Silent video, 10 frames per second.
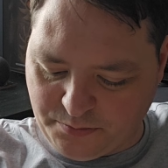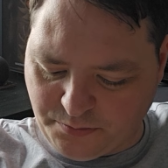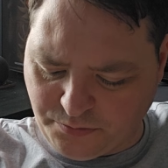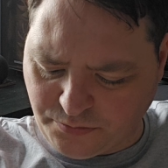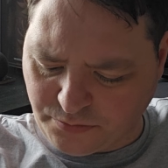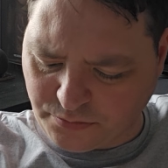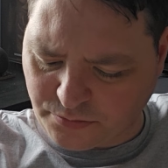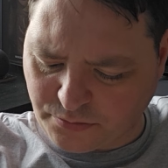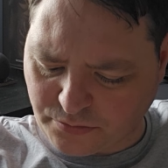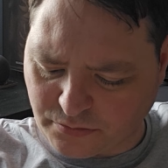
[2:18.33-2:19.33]

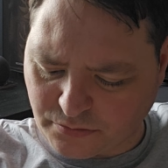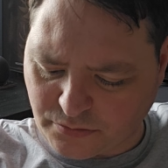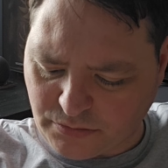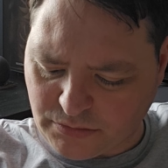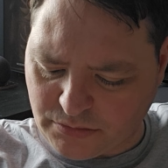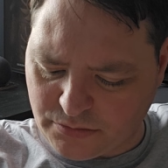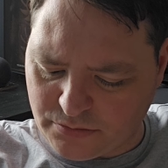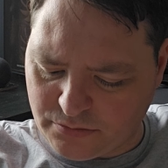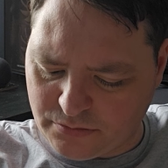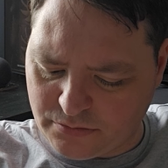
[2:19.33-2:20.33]

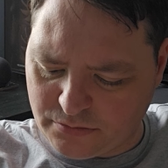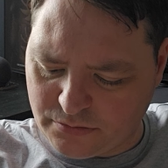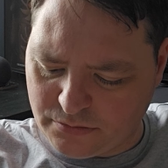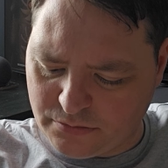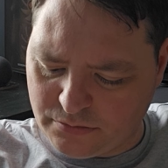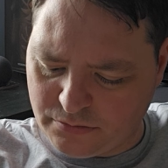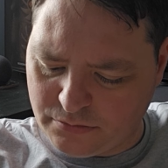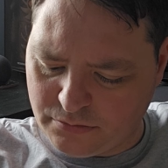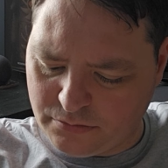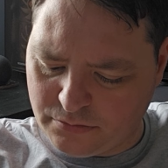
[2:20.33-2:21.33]

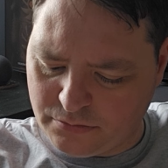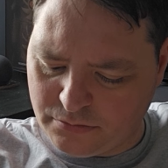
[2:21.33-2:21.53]
Nobody speaks.